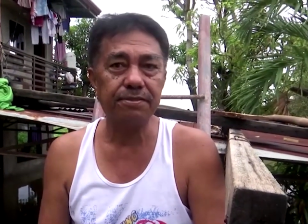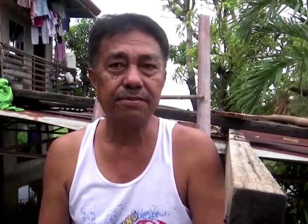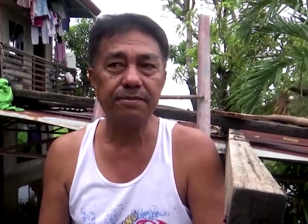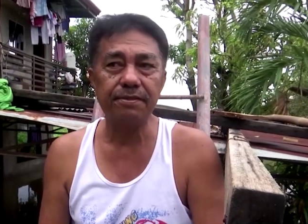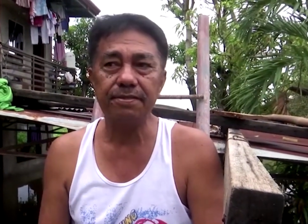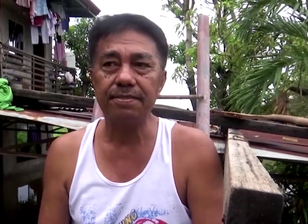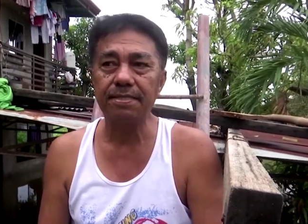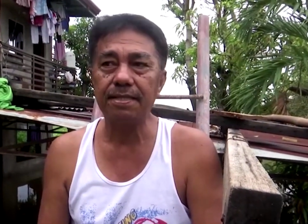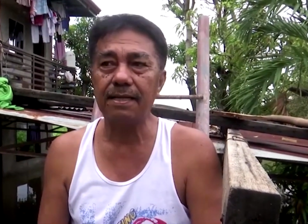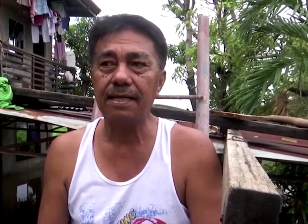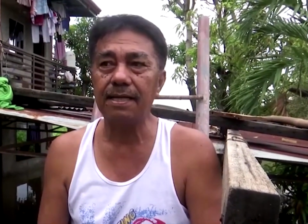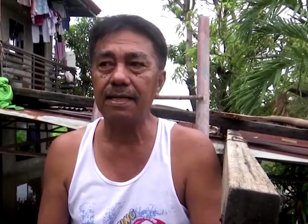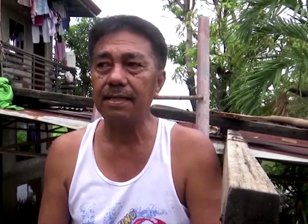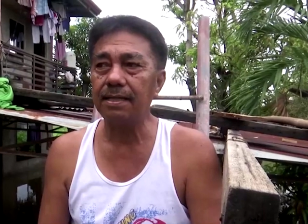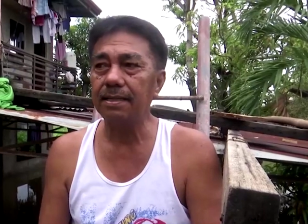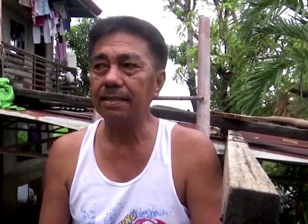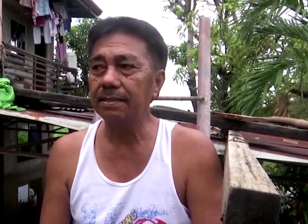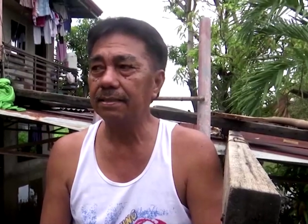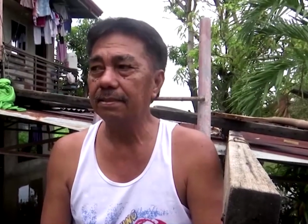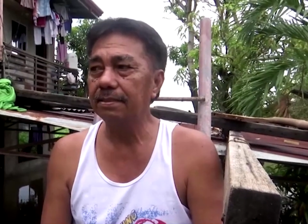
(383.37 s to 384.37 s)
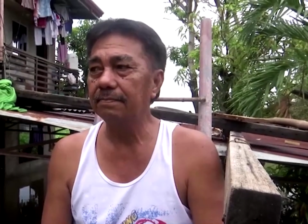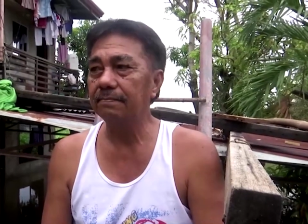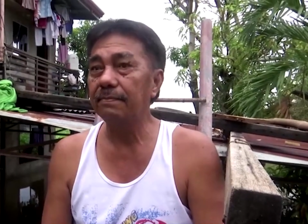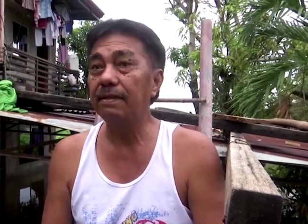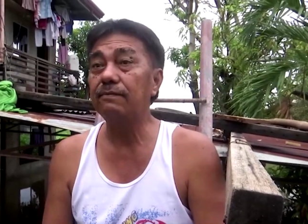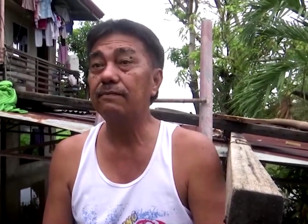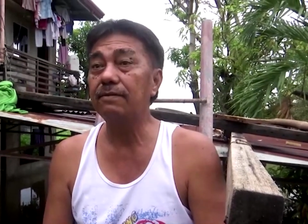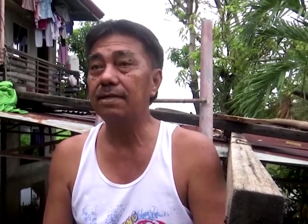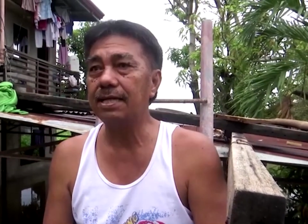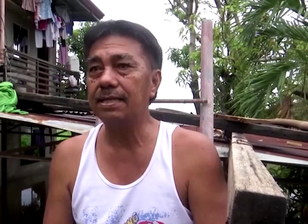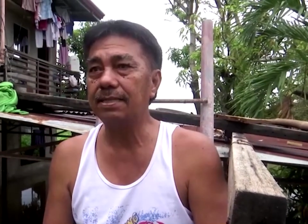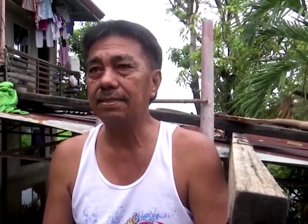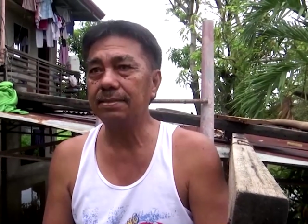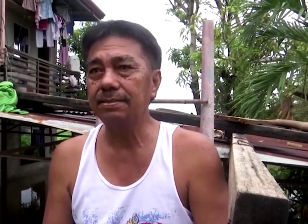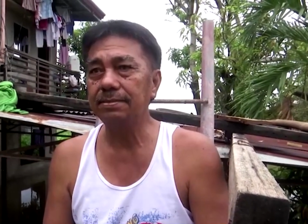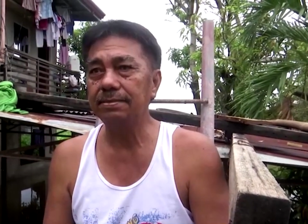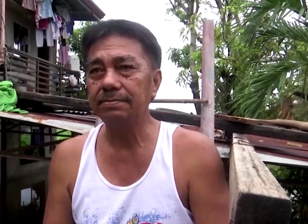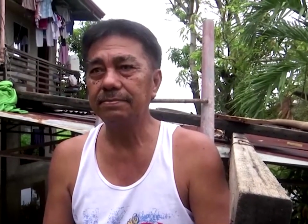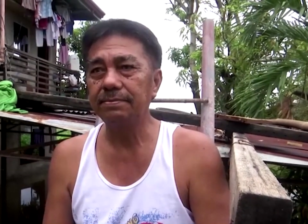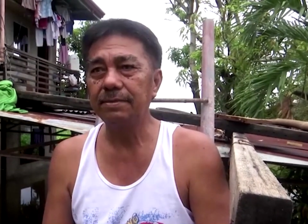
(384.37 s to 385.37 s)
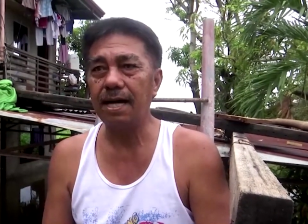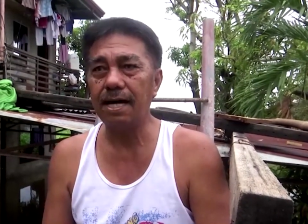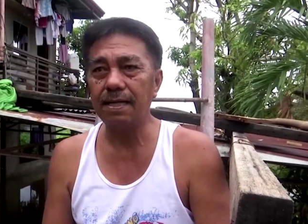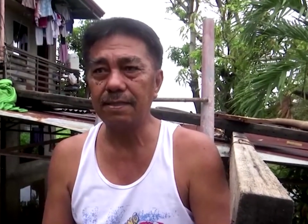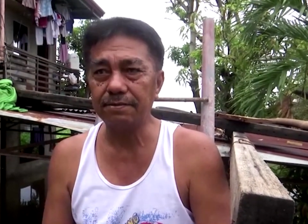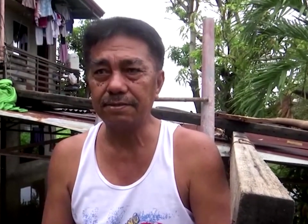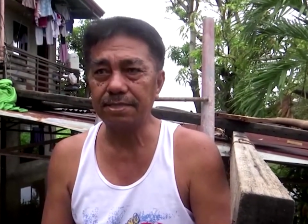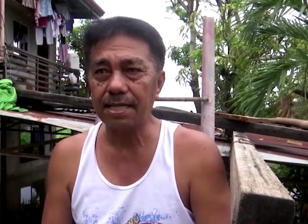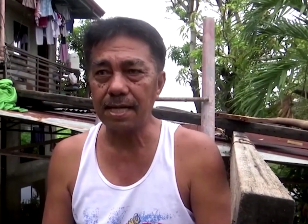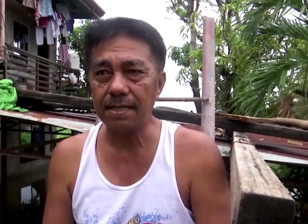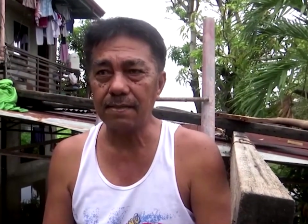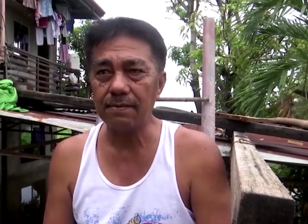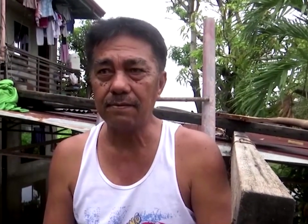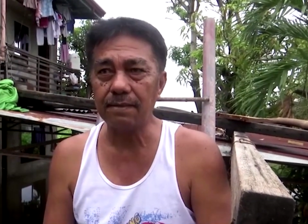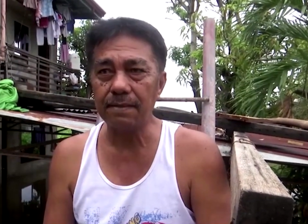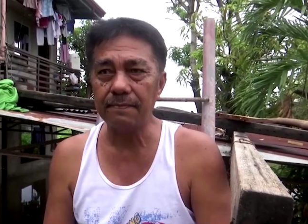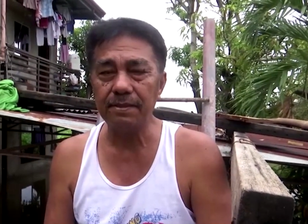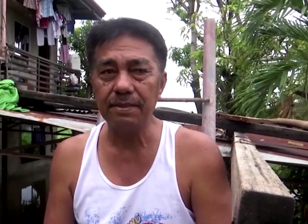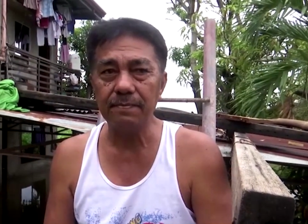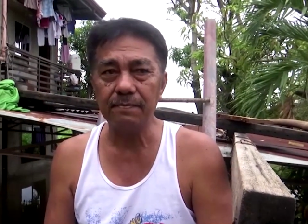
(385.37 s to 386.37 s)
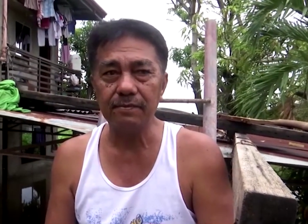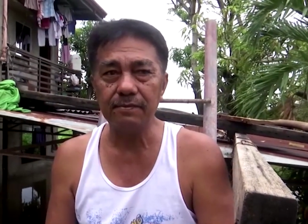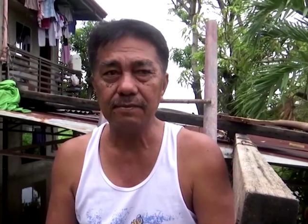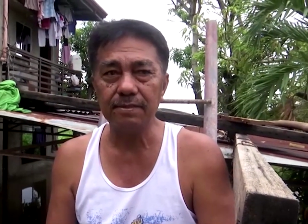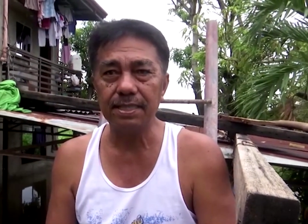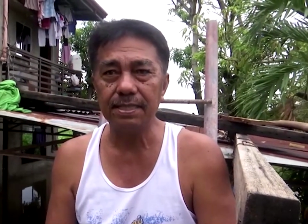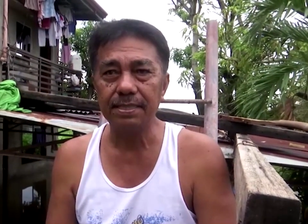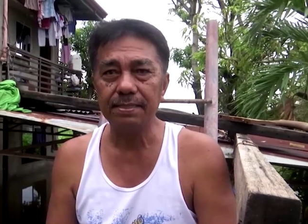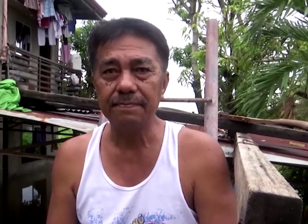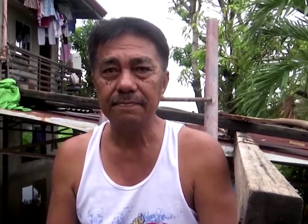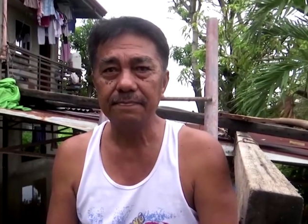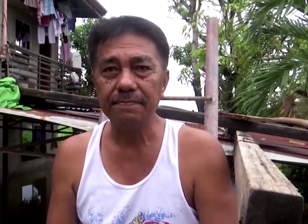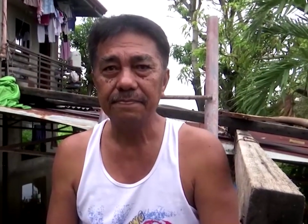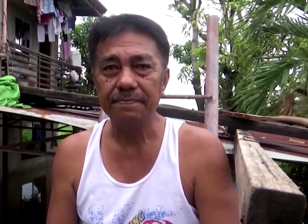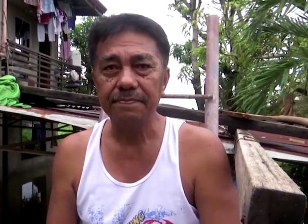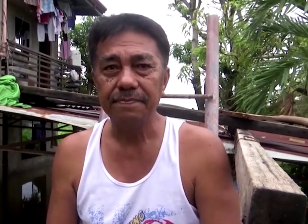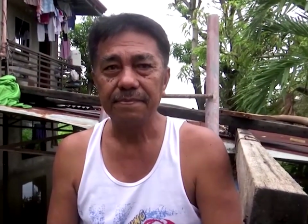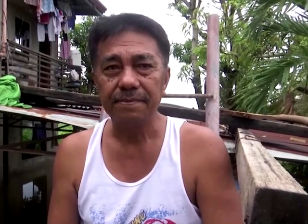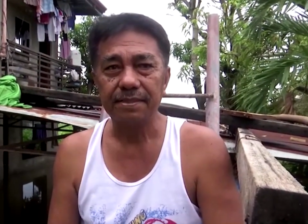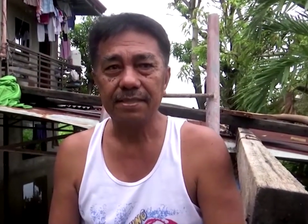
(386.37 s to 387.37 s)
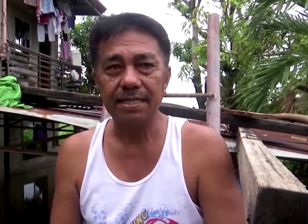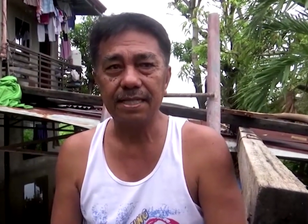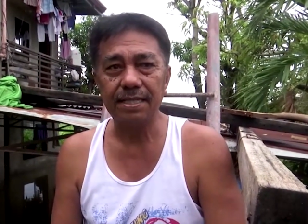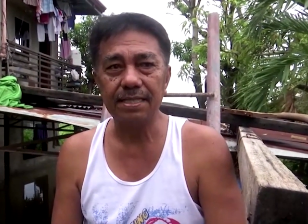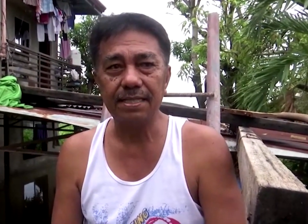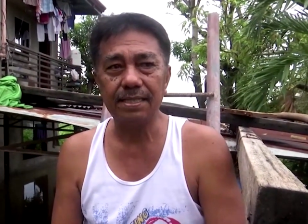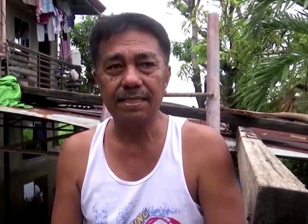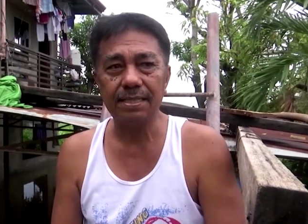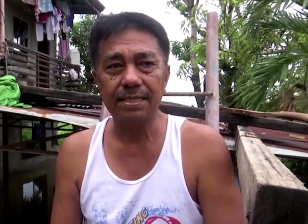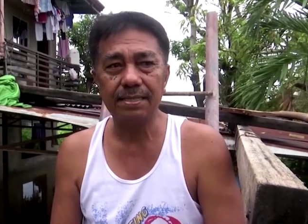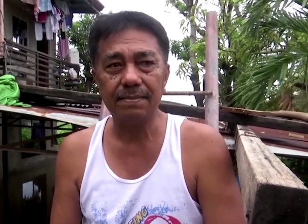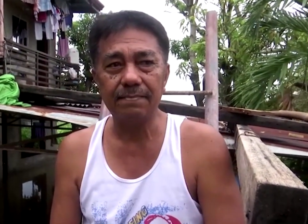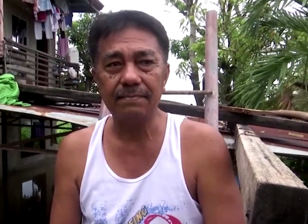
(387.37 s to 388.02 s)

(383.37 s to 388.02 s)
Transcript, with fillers: It rained almost all day and all night, which is why it is very deep in our village.